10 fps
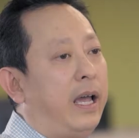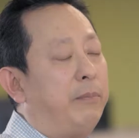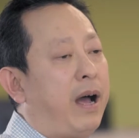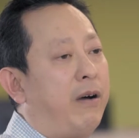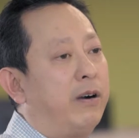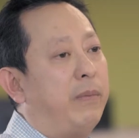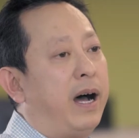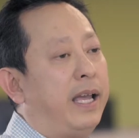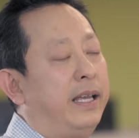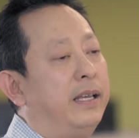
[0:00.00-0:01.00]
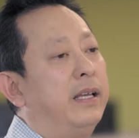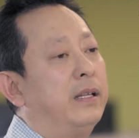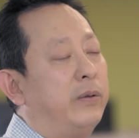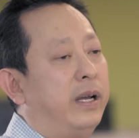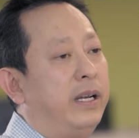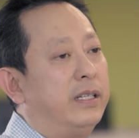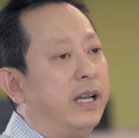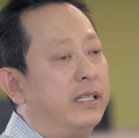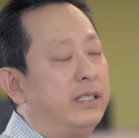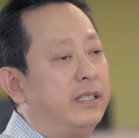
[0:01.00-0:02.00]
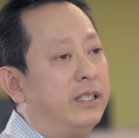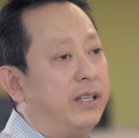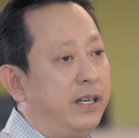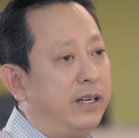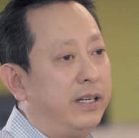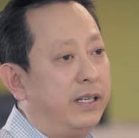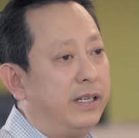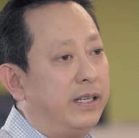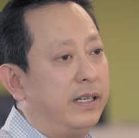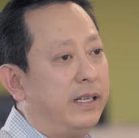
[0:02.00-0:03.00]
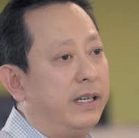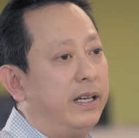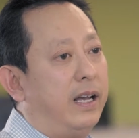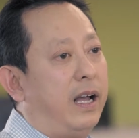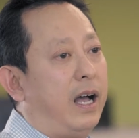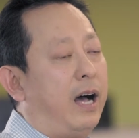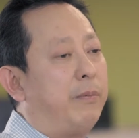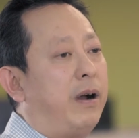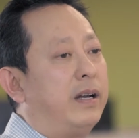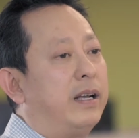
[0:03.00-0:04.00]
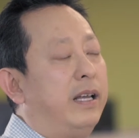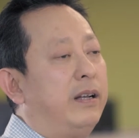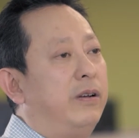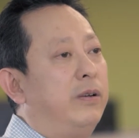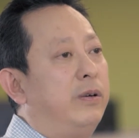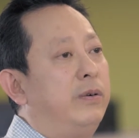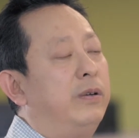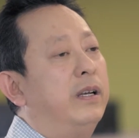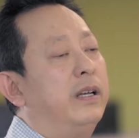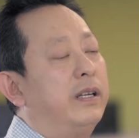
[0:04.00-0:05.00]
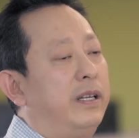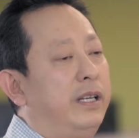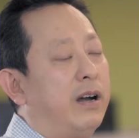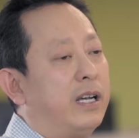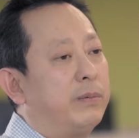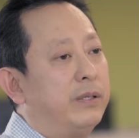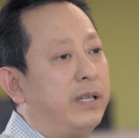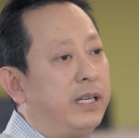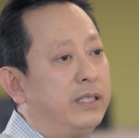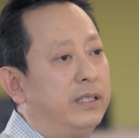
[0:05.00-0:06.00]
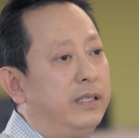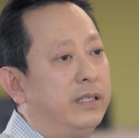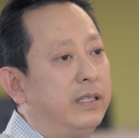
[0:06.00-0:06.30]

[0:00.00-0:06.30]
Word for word: and powered by threat intelligence security. Our product include DDoS protection,